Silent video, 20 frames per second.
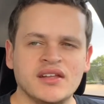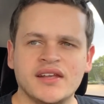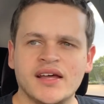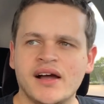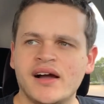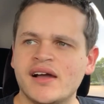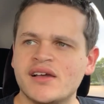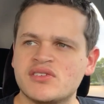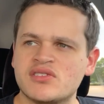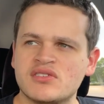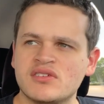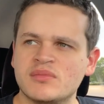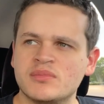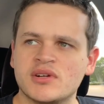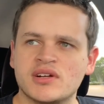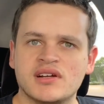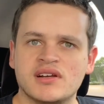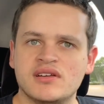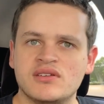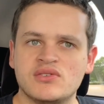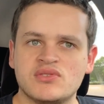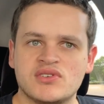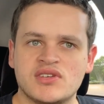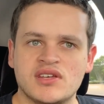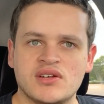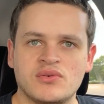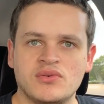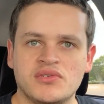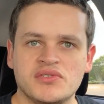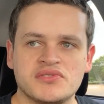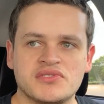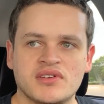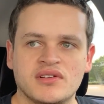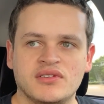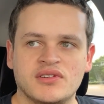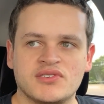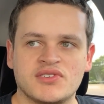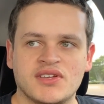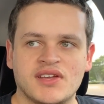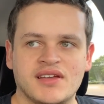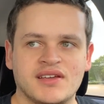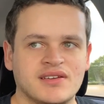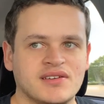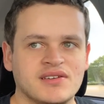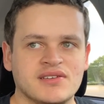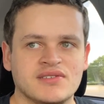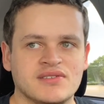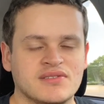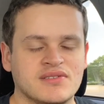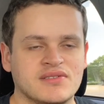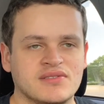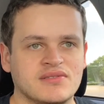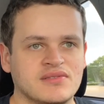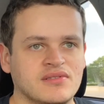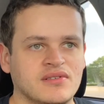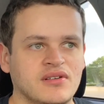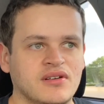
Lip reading: Now, I assume they're going to do sequels, it looks like, because,